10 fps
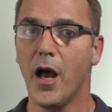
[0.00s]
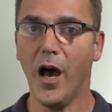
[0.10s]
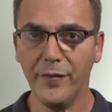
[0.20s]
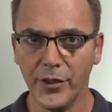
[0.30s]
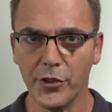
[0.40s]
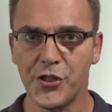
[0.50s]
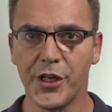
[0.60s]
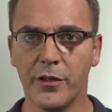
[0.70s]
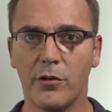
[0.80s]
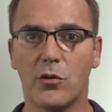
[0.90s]
After
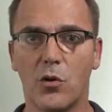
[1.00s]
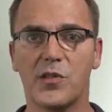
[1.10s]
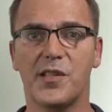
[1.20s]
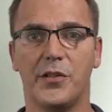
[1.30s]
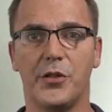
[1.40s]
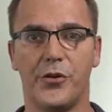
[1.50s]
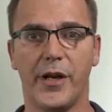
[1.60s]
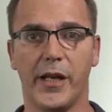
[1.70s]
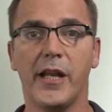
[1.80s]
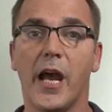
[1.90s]
general call center
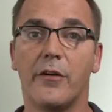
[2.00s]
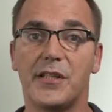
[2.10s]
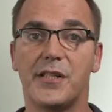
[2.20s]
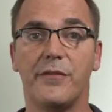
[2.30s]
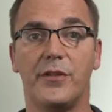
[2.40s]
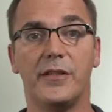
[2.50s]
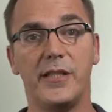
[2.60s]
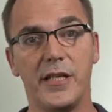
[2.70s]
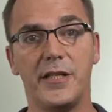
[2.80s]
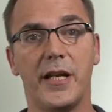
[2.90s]
training, I received a
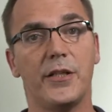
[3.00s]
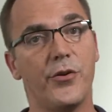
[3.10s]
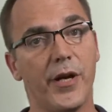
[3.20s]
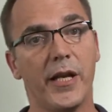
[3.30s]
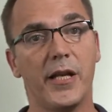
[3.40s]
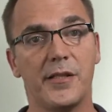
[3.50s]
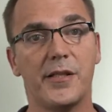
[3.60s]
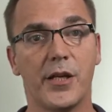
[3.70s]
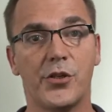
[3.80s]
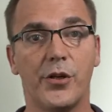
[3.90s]
detailed training
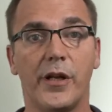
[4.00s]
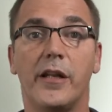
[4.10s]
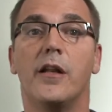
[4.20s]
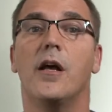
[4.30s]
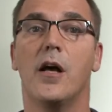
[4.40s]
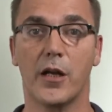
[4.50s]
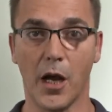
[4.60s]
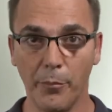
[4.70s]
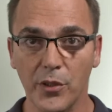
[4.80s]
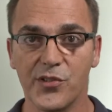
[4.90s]
session in
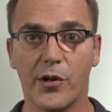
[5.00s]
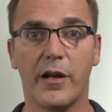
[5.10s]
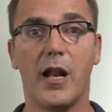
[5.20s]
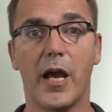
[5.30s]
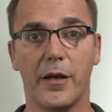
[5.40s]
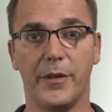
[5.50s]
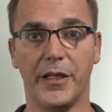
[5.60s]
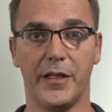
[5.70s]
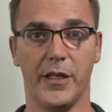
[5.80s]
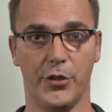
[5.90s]
compulsory
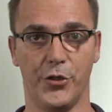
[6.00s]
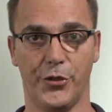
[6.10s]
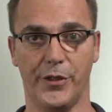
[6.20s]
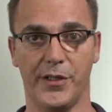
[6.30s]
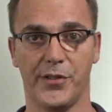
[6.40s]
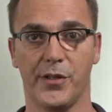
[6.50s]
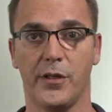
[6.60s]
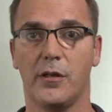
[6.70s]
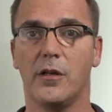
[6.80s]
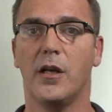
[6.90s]
liability insurance.
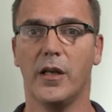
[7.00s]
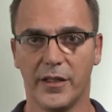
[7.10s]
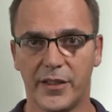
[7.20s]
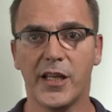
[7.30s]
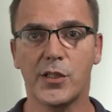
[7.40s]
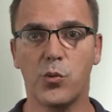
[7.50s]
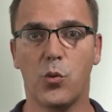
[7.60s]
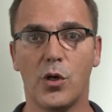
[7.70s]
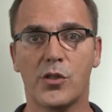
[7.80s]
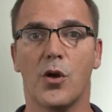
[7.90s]
This
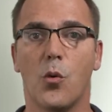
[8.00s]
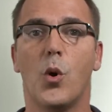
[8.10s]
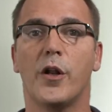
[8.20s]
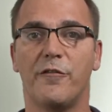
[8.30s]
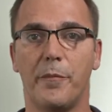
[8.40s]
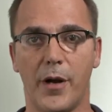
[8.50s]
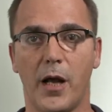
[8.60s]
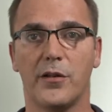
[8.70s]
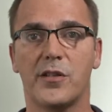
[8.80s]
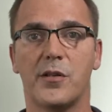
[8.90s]
was one of the
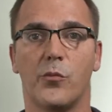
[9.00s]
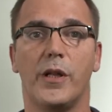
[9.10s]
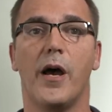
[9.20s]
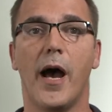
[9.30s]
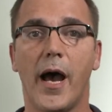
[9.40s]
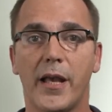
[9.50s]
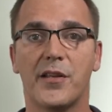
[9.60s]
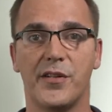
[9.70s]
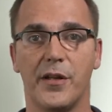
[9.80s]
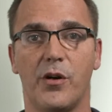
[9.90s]
products with the
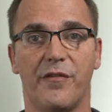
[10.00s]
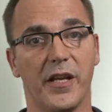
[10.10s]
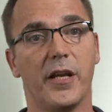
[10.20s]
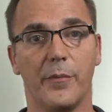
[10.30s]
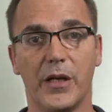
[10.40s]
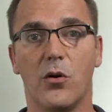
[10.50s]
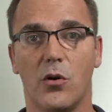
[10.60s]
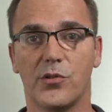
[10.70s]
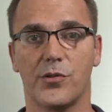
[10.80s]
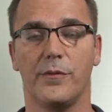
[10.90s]
highest of incoming
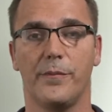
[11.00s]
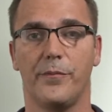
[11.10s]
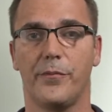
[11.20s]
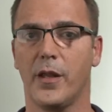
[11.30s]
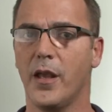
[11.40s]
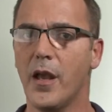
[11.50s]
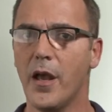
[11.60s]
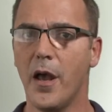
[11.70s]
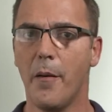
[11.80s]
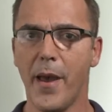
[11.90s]
calls.
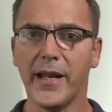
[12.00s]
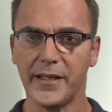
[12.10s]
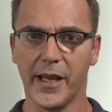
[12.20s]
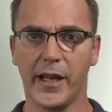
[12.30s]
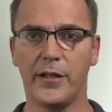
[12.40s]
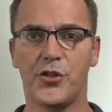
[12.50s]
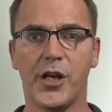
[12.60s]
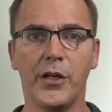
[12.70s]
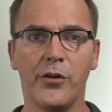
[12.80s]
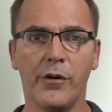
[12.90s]
Back then,
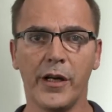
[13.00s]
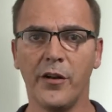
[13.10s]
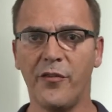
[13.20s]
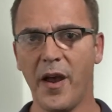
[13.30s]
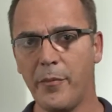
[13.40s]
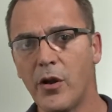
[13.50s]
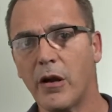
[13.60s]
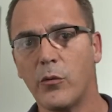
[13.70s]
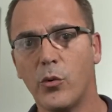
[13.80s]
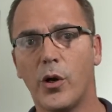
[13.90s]
January and
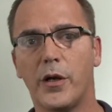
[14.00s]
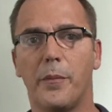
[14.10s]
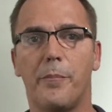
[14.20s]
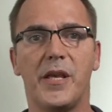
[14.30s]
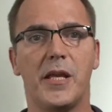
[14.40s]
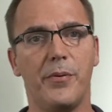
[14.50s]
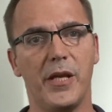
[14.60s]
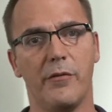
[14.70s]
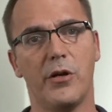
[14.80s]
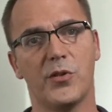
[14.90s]
February were the peak
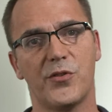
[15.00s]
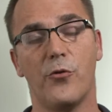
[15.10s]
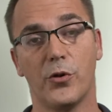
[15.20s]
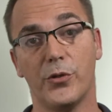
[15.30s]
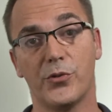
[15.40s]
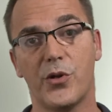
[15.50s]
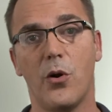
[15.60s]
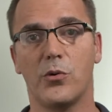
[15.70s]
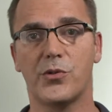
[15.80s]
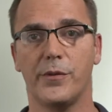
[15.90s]
periods for those
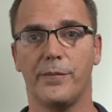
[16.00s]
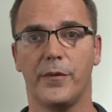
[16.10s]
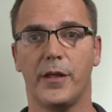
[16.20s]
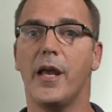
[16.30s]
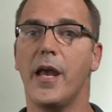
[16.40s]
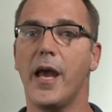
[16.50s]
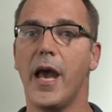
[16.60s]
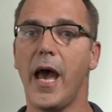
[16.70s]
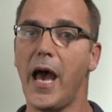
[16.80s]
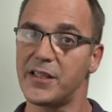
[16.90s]
calls.
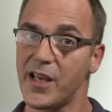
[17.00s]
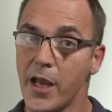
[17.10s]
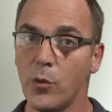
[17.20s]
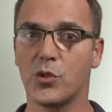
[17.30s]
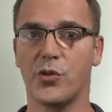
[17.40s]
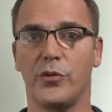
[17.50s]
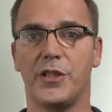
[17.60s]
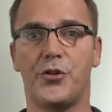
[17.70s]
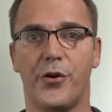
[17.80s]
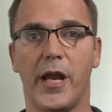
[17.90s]
As I was only
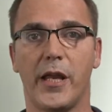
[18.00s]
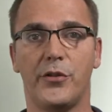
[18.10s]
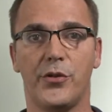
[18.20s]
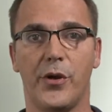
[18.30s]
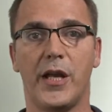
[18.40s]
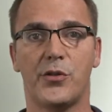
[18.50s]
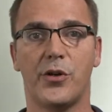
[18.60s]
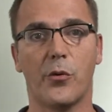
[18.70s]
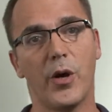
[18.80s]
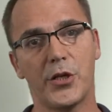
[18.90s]
trained to answer
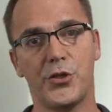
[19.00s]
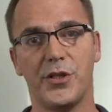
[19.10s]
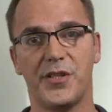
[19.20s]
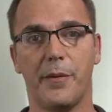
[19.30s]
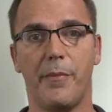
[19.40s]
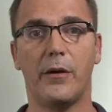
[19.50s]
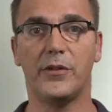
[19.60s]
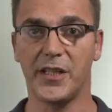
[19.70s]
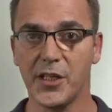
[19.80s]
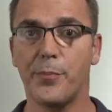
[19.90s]
questions
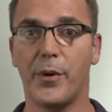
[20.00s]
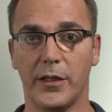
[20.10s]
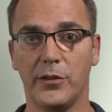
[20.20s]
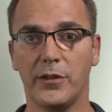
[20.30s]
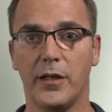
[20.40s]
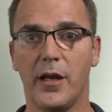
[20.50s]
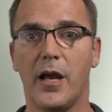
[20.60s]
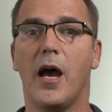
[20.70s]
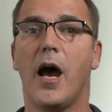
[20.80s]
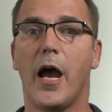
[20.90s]
about this product,
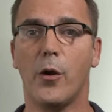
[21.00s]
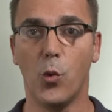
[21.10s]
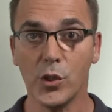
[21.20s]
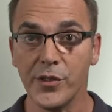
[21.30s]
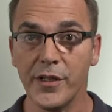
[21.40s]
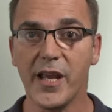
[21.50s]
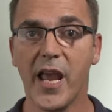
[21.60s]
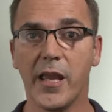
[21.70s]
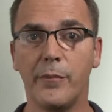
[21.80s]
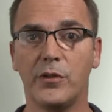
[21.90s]
I wasn't
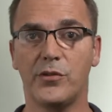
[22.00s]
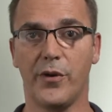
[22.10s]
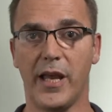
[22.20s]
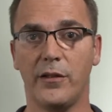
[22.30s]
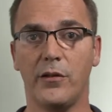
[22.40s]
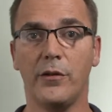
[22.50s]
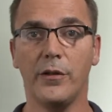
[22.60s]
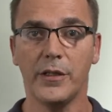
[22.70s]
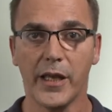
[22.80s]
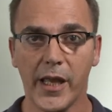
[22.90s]
able to handle
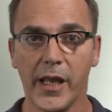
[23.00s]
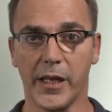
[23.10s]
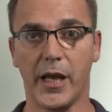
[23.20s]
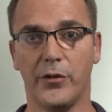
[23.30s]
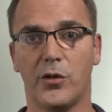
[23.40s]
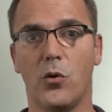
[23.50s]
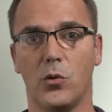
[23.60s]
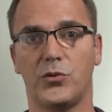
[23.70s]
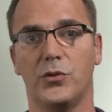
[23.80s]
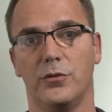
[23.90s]
any other
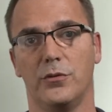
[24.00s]
calls.